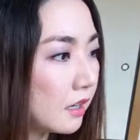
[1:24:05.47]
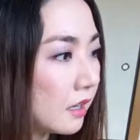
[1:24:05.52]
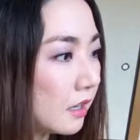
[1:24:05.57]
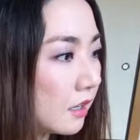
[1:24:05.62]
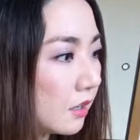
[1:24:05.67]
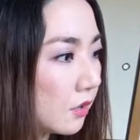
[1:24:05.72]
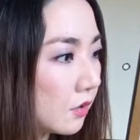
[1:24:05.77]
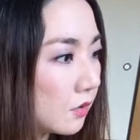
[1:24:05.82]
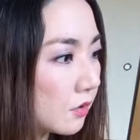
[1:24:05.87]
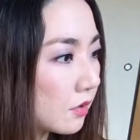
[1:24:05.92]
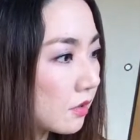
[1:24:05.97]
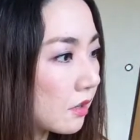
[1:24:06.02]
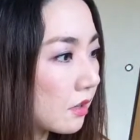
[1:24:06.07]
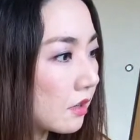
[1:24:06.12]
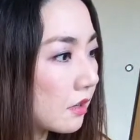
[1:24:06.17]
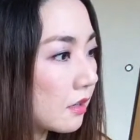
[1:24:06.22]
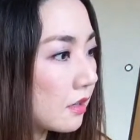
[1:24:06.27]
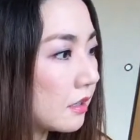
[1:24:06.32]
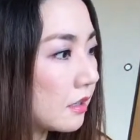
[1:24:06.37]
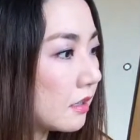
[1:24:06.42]
or
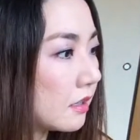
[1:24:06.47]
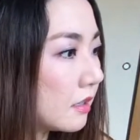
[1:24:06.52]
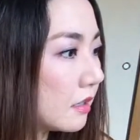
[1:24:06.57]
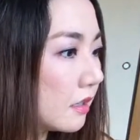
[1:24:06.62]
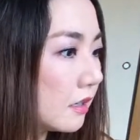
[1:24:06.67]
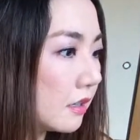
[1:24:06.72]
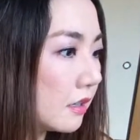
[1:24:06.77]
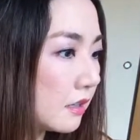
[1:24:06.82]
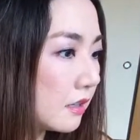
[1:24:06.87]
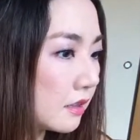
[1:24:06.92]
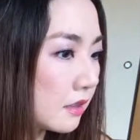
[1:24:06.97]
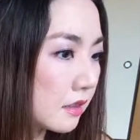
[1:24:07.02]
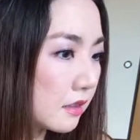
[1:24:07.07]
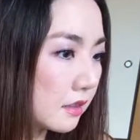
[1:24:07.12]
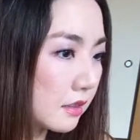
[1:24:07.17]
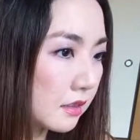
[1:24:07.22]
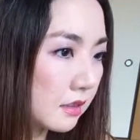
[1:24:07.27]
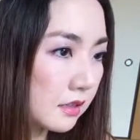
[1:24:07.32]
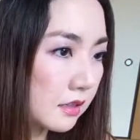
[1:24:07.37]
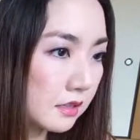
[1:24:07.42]
in
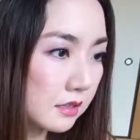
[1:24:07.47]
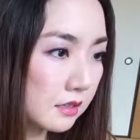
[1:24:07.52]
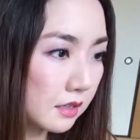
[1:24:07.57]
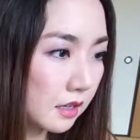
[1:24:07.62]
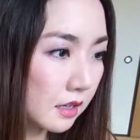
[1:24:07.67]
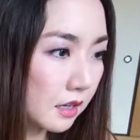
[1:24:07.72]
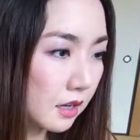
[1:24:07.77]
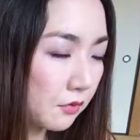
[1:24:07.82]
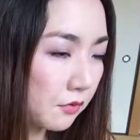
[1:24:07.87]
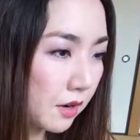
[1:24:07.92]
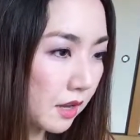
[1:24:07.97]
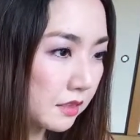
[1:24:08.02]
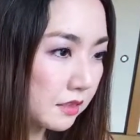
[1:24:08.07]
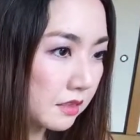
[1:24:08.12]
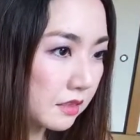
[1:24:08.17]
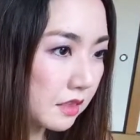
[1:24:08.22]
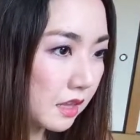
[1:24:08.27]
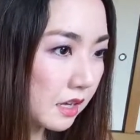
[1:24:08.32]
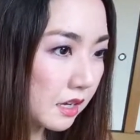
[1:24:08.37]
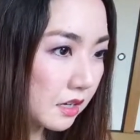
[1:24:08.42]
like around
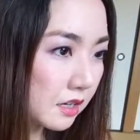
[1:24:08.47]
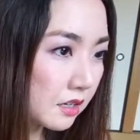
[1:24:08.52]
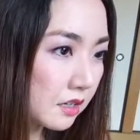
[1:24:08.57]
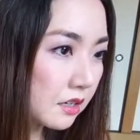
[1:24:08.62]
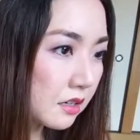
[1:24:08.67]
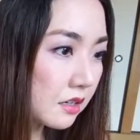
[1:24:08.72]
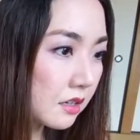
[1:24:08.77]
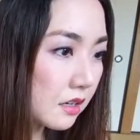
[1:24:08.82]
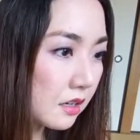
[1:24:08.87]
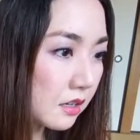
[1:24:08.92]
there,